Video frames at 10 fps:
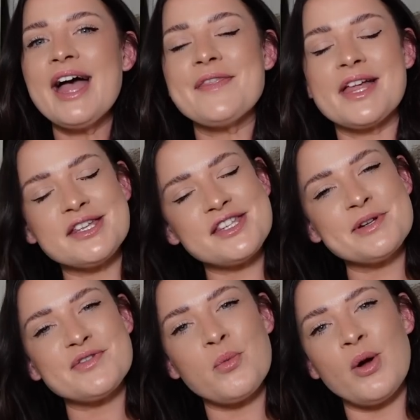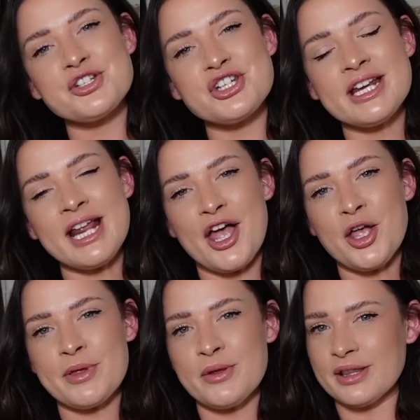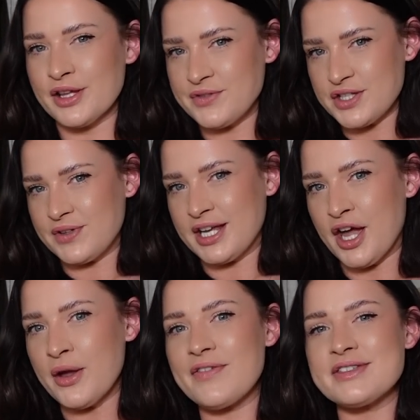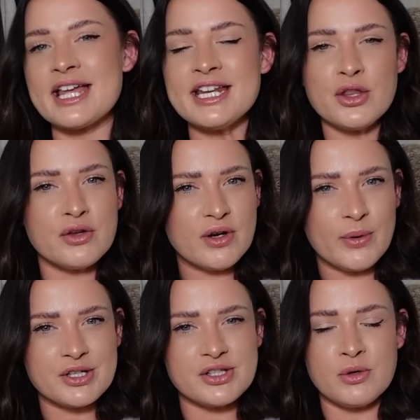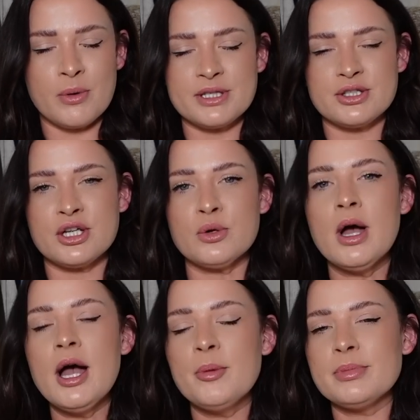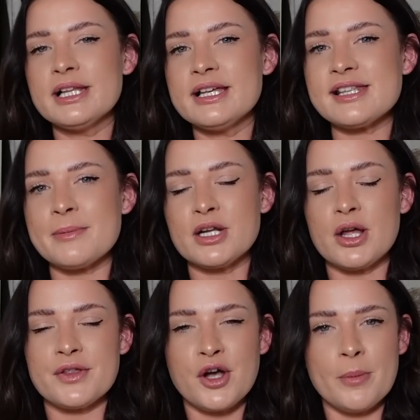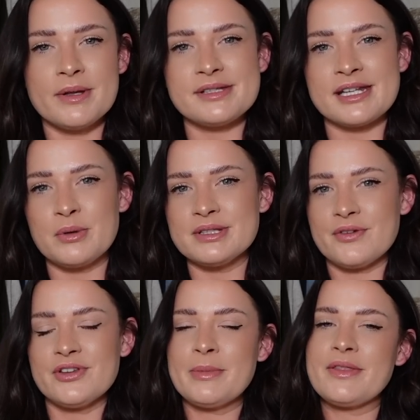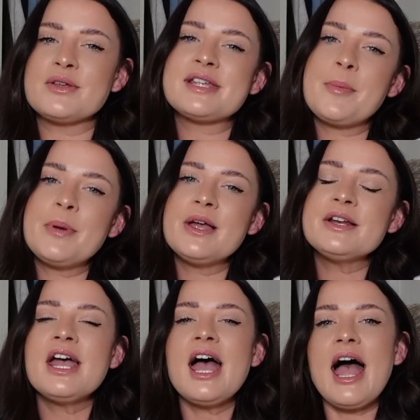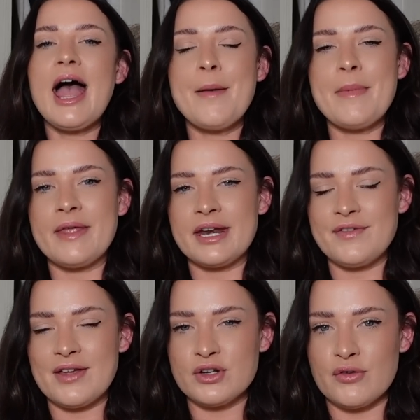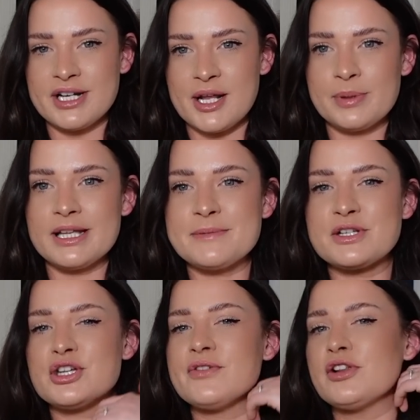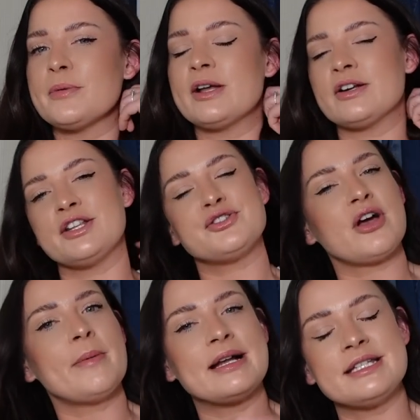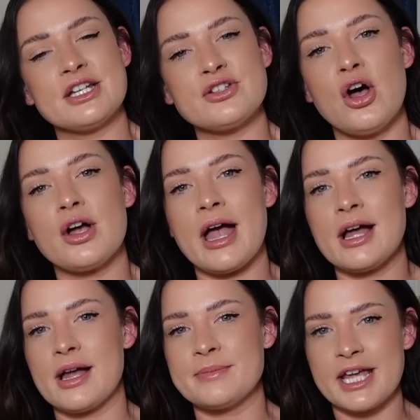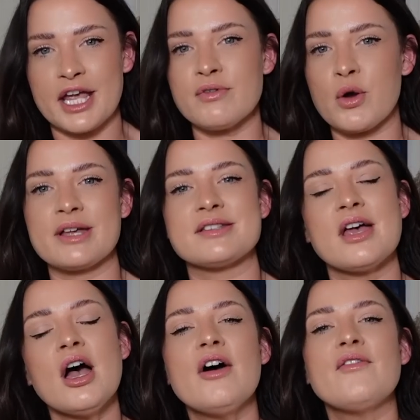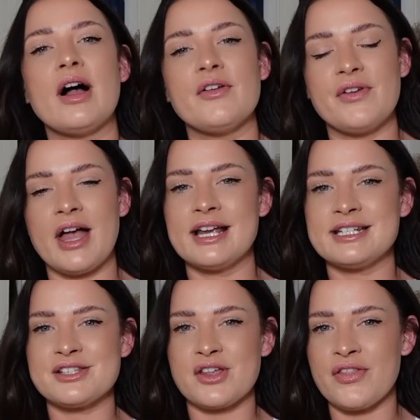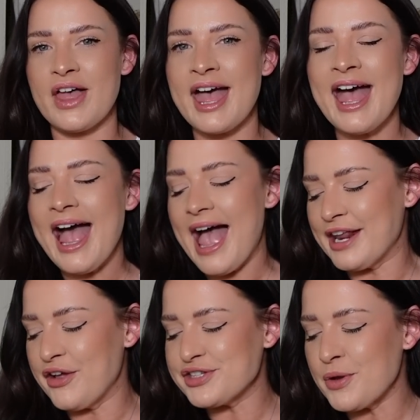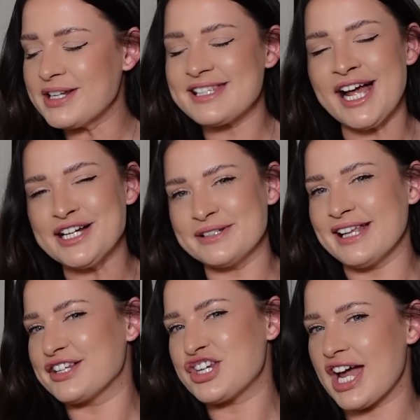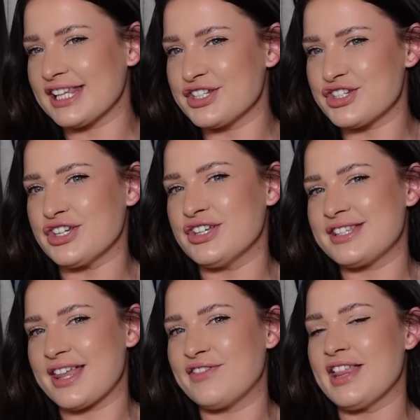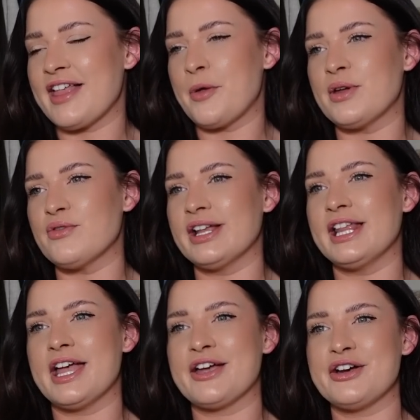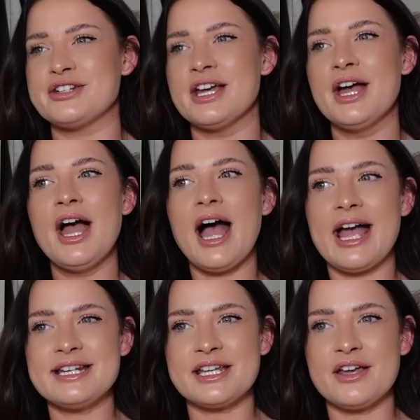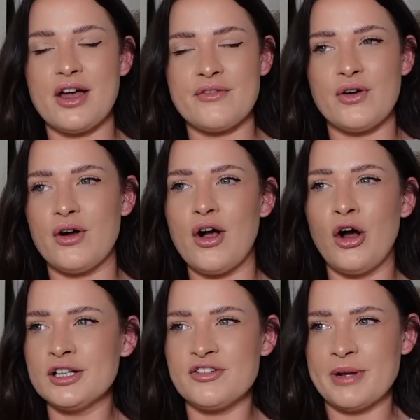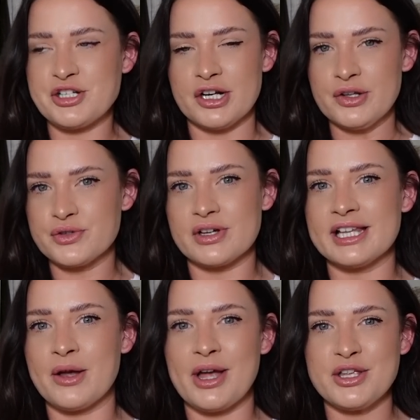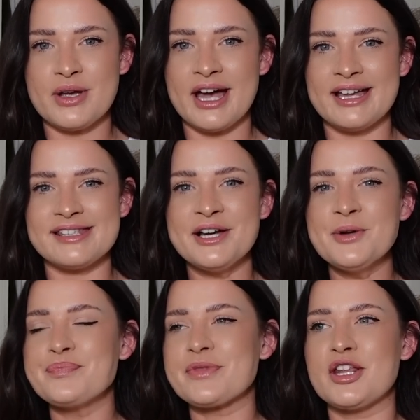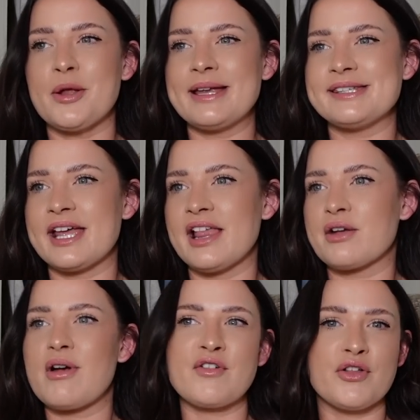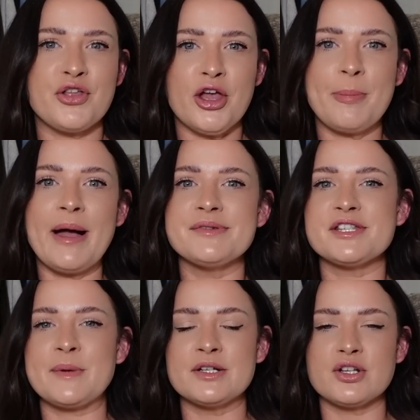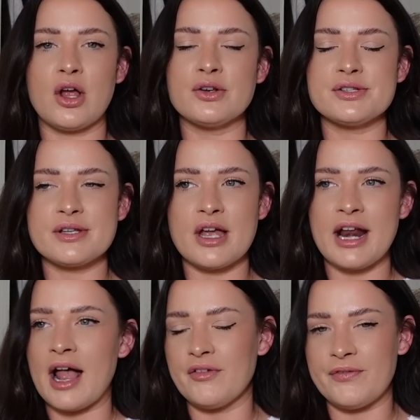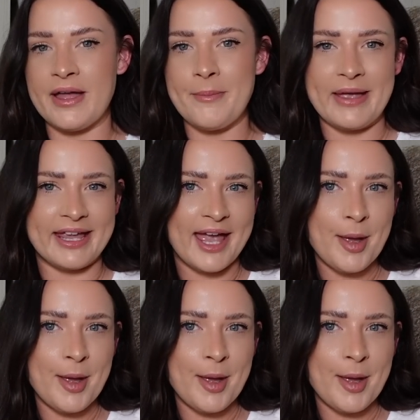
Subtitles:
Thank you so much for watching. I hope you loved this video. If there's any other requests that you want me to do, please let me know in the comments and I will definitely make those happen. And then if you haven't already, please make sure you follow me on Instagram and TikTok. I am taking requests for outfit ideas on there. And I also want to start doing like challenges. I feel like that would be a really good idea for all of my channels really, where you guys, you know, might say like, I've got £30 to spend on an outfit, make it